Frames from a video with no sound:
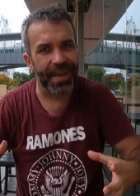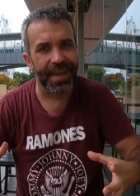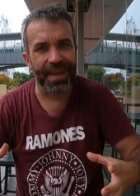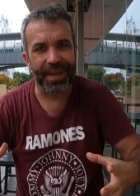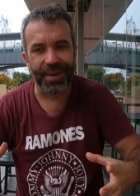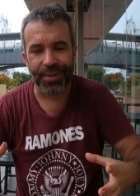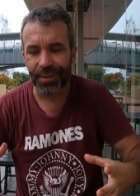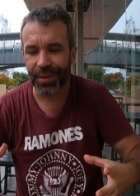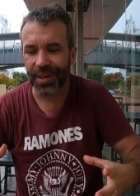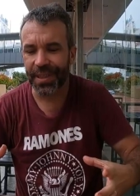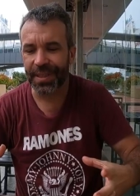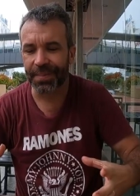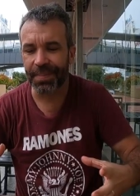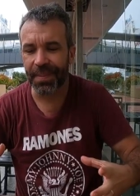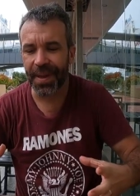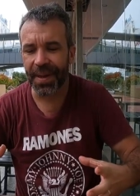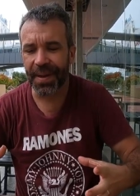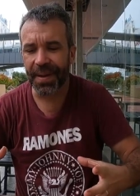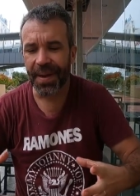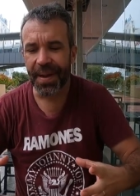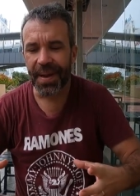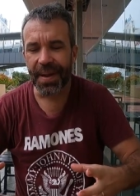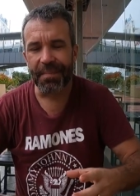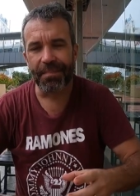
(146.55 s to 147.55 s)
Big and crispy,
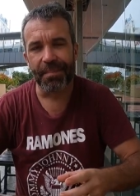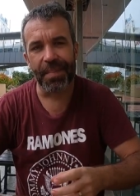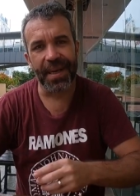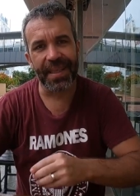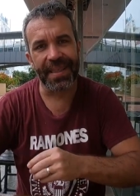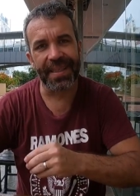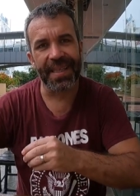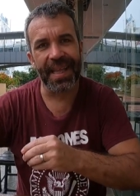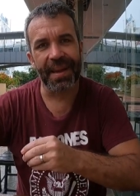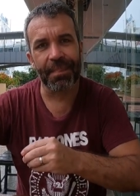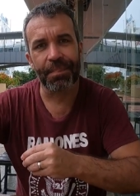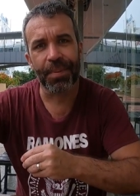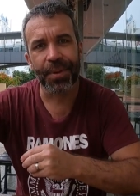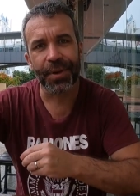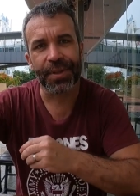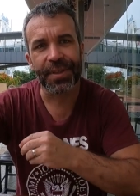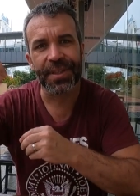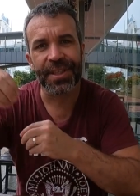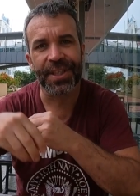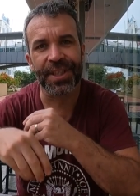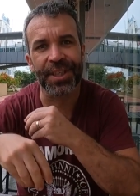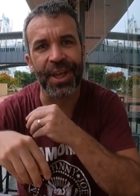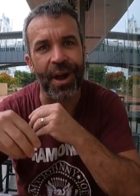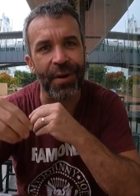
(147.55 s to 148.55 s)
but they put
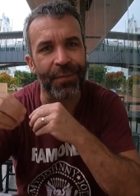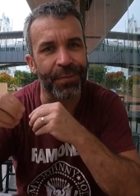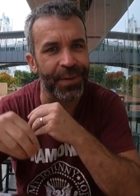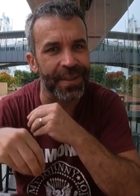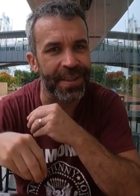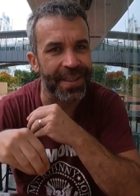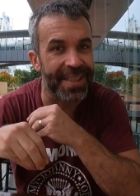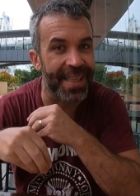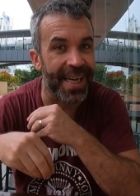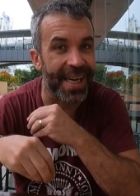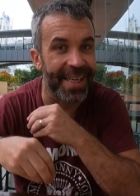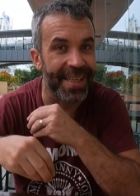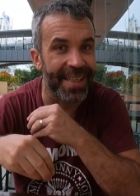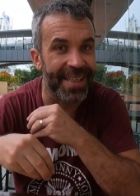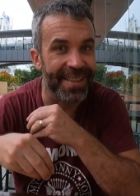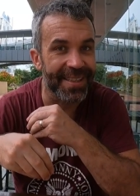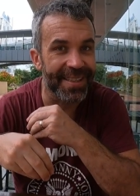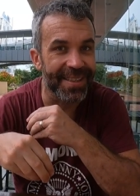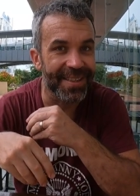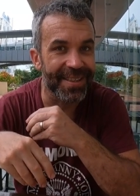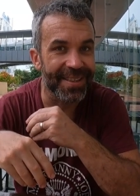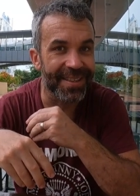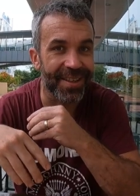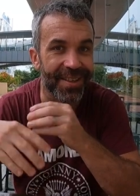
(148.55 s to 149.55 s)
stuff inside.
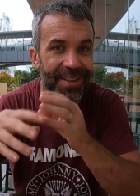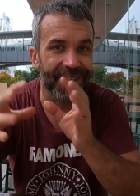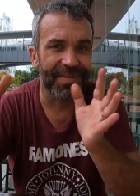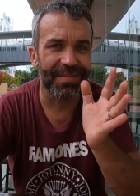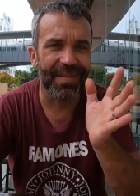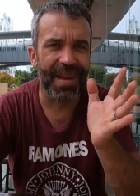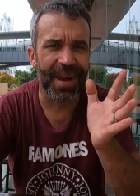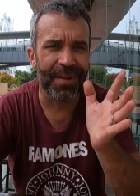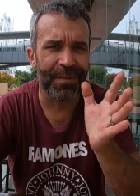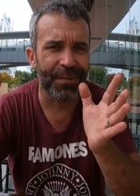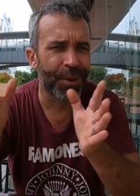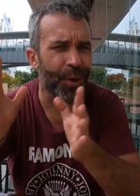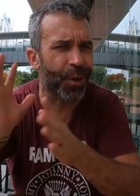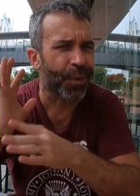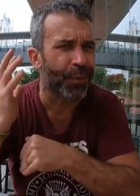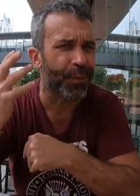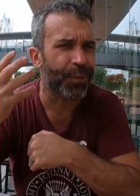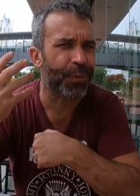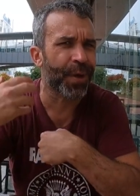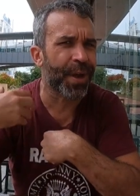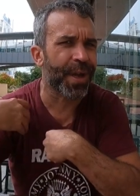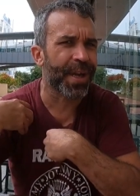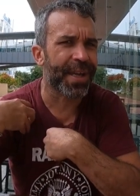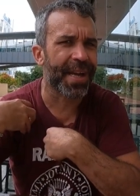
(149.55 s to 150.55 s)
So I don't
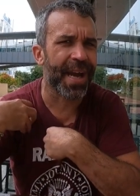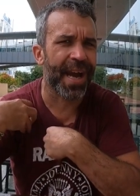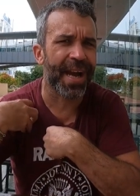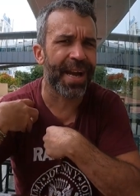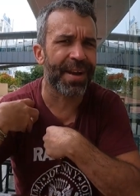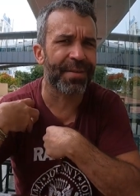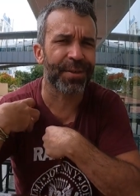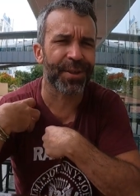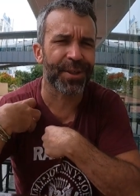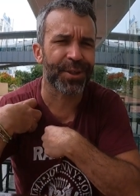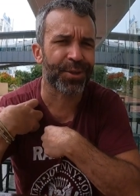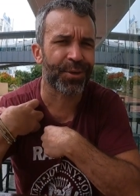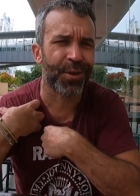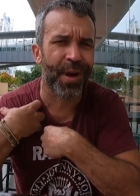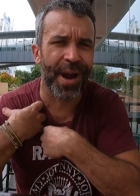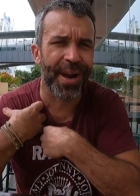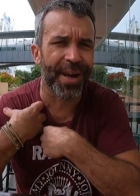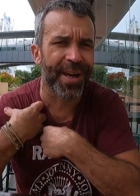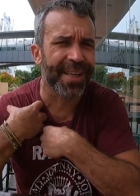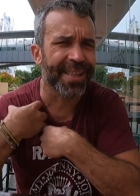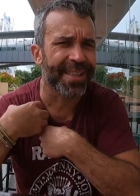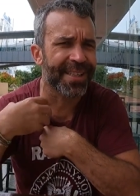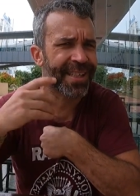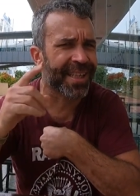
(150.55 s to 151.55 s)
think I ever
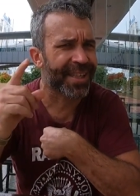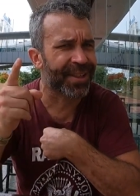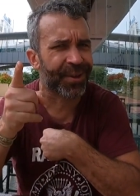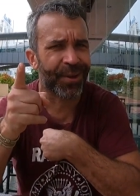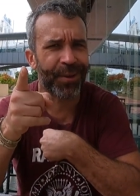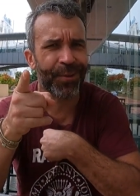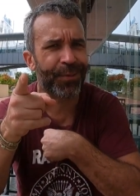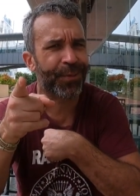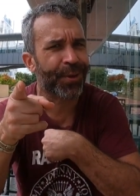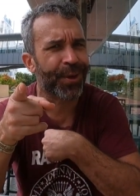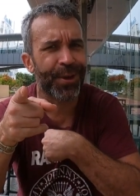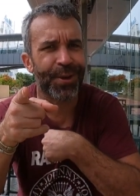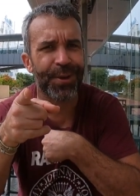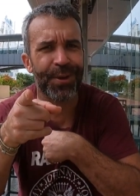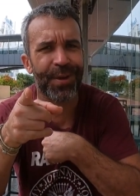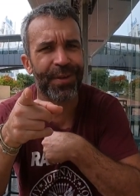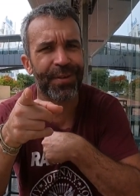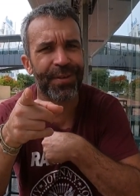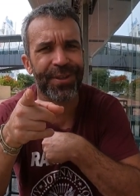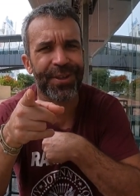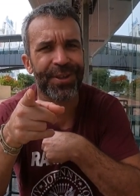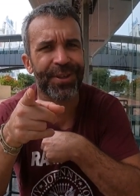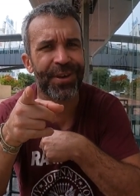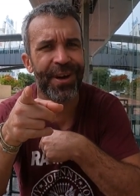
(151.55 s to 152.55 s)
tried it, and I don't think you
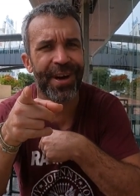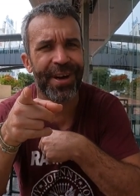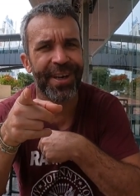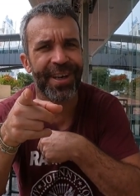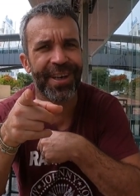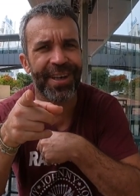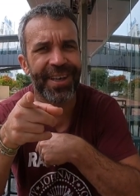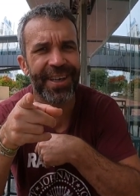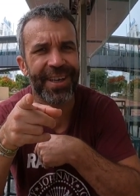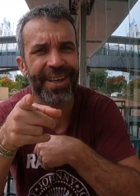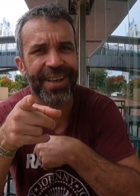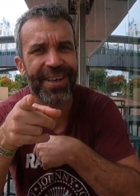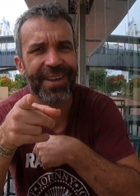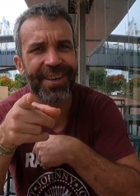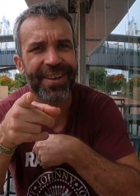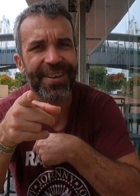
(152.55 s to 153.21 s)
ever tried it either.